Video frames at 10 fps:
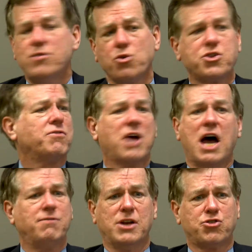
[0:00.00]
no self
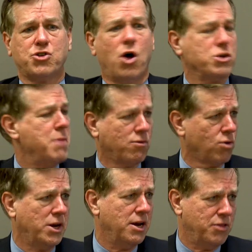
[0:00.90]
confidence at all. You may have
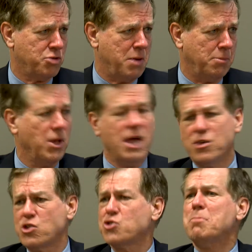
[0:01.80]
run into these people.
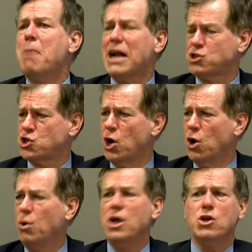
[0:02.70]
This is the
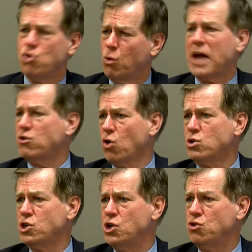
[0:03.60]
macho, do what I
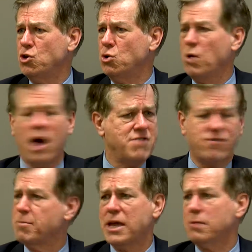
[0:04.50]
told you to do, I've
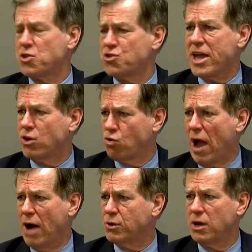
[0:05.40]
never made a mistake
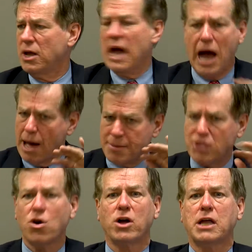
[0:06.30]
crowd. I'm
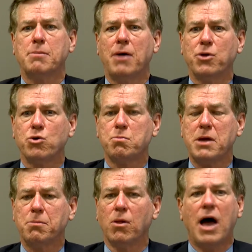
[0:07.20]
not talking about those
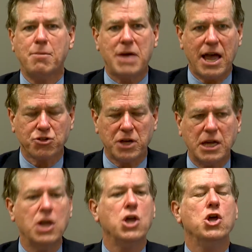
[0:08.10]
people. I'm
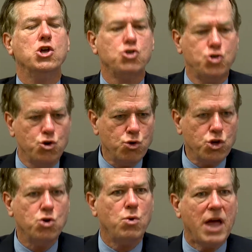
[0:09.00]
asking, do
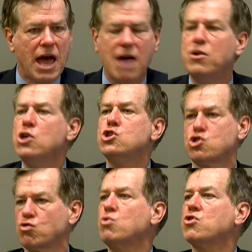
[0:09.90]
you have
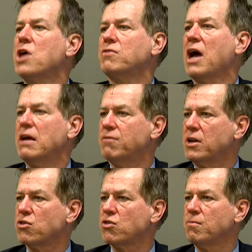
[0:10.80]
true self
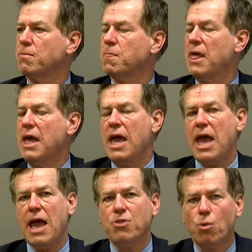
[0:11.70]
confidence?
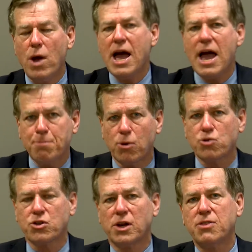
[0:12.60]
And the way I
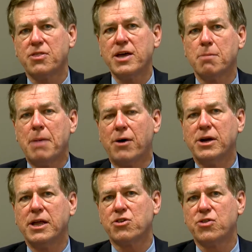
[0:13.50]
personally think about
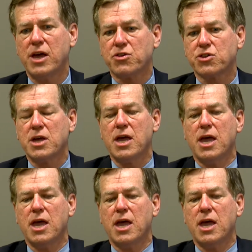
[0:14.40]
it is this